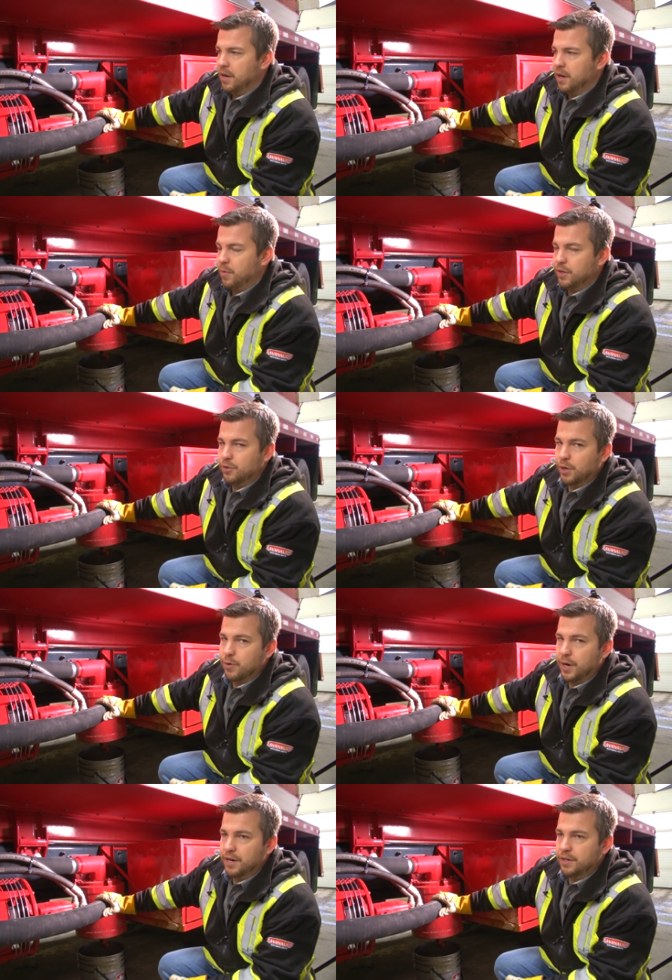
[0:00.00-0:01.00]
which
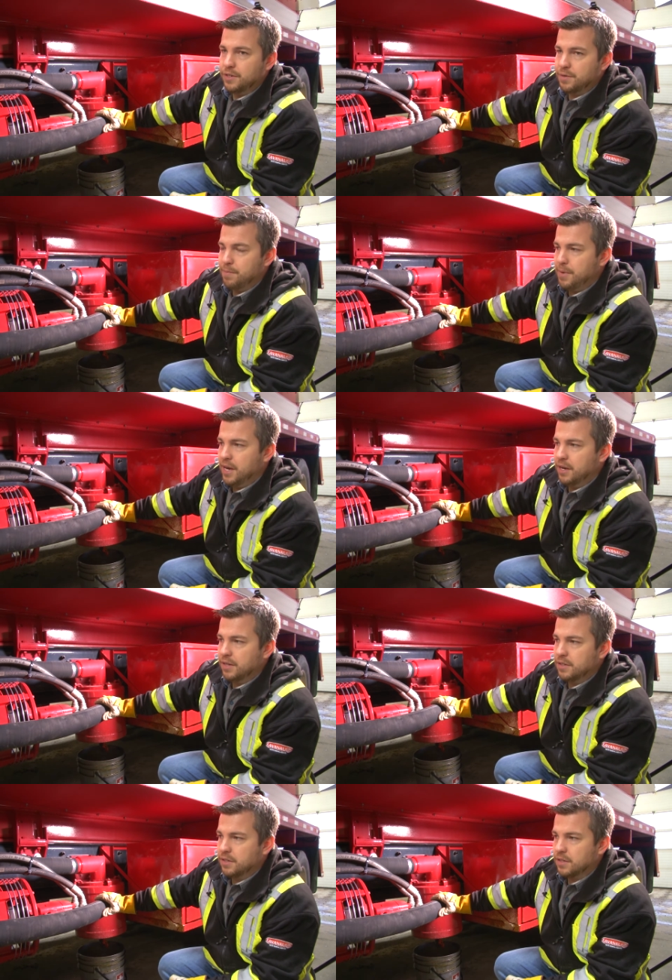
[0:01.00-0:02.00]
requires
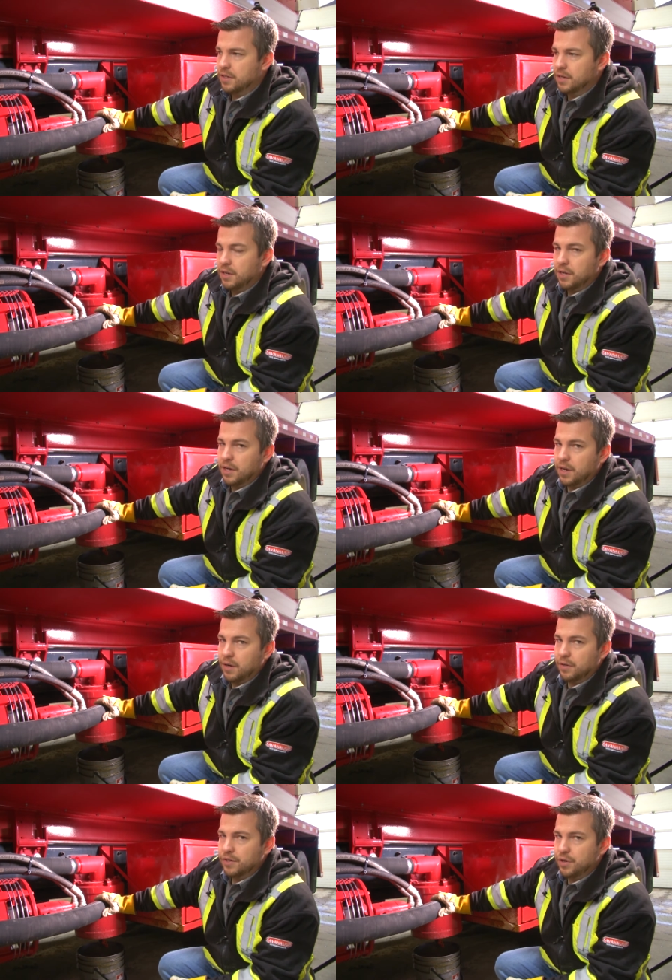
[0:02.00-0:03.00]
maintenance. It
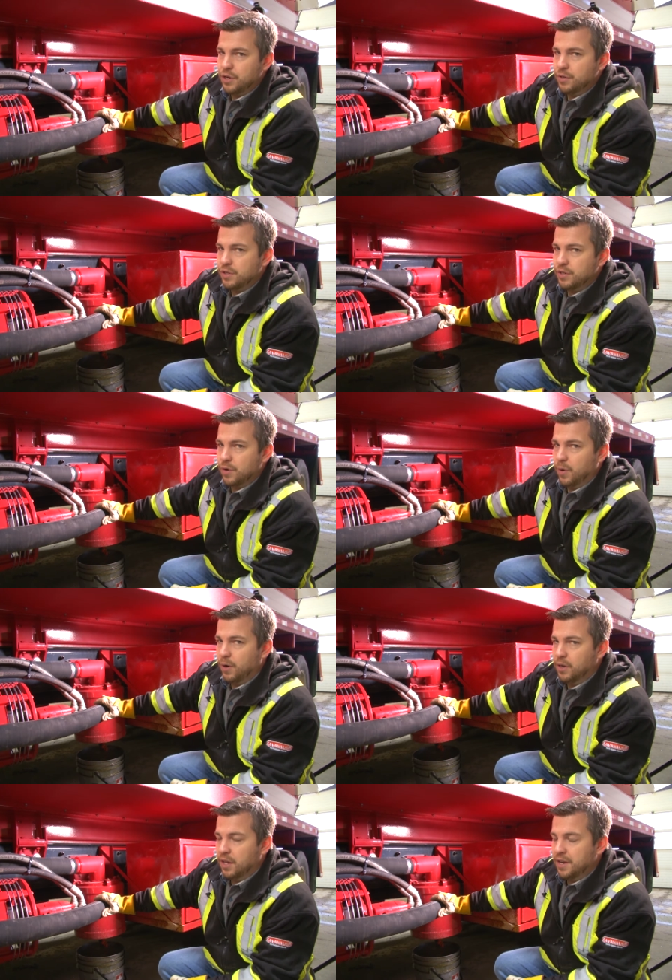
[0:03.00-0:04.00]
also uses
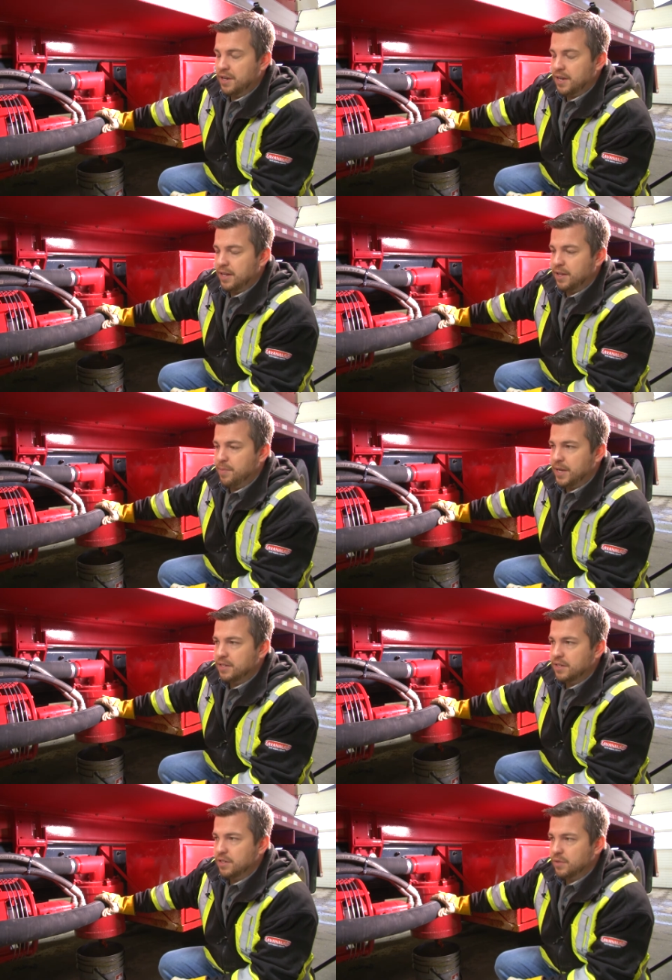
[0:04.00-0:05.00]
oil on a daily
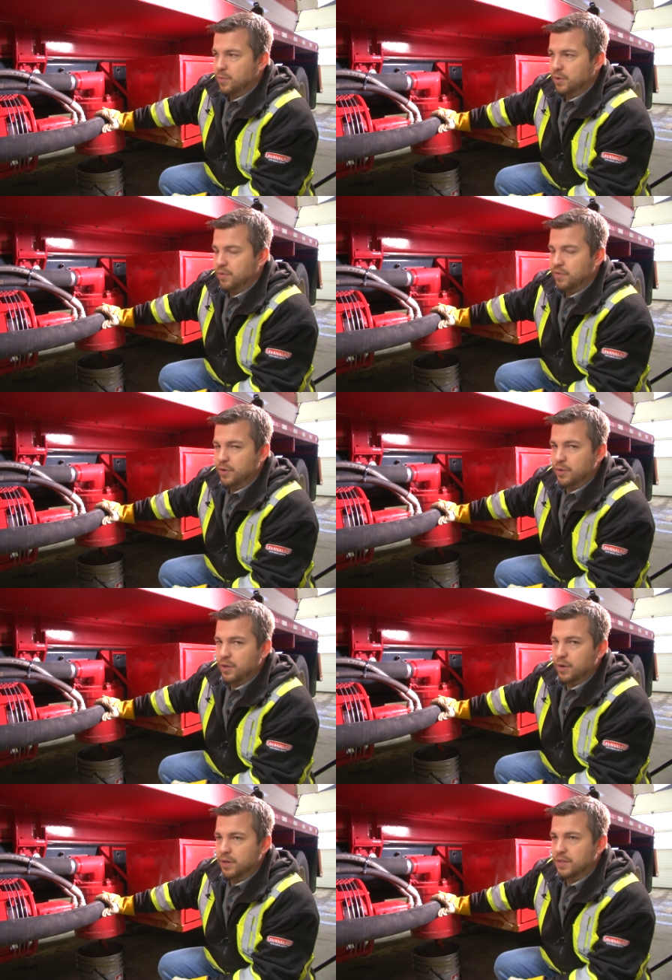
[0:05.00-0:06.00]
basis. We'll view the
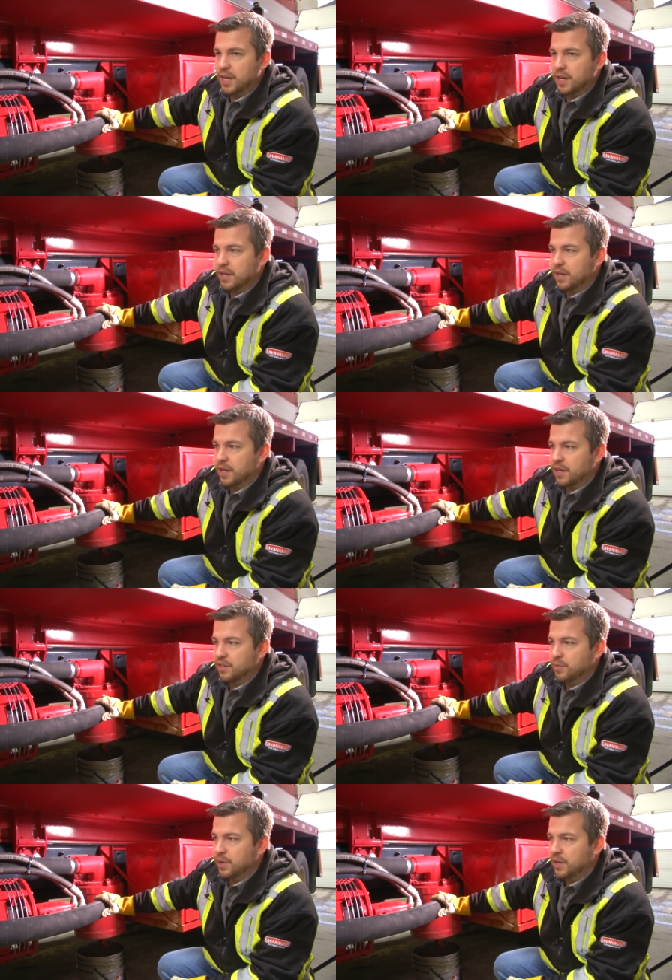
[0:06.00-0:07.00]
oil tank
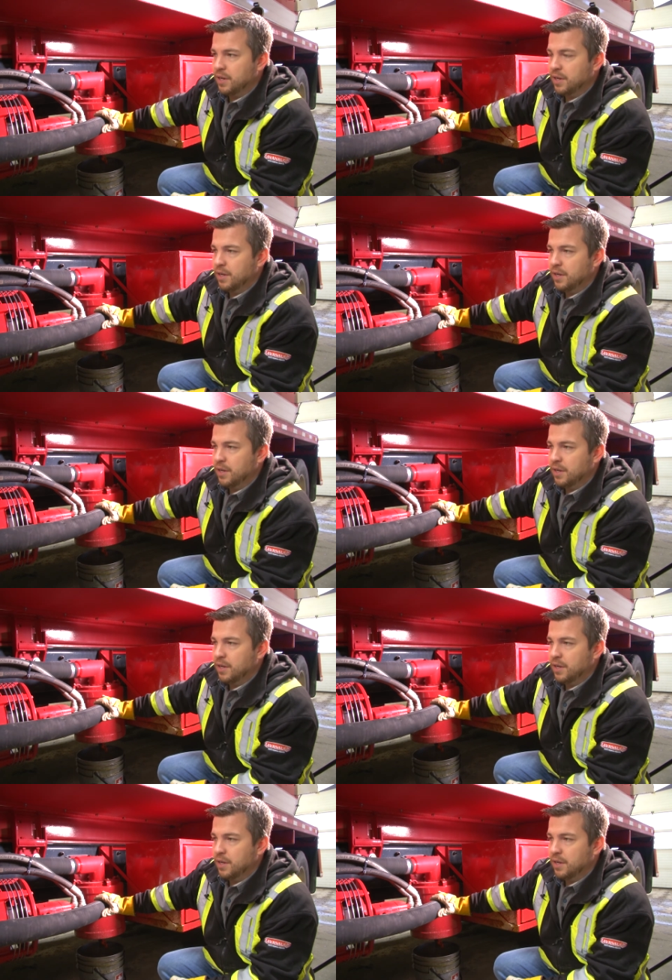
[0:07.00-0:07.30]
as we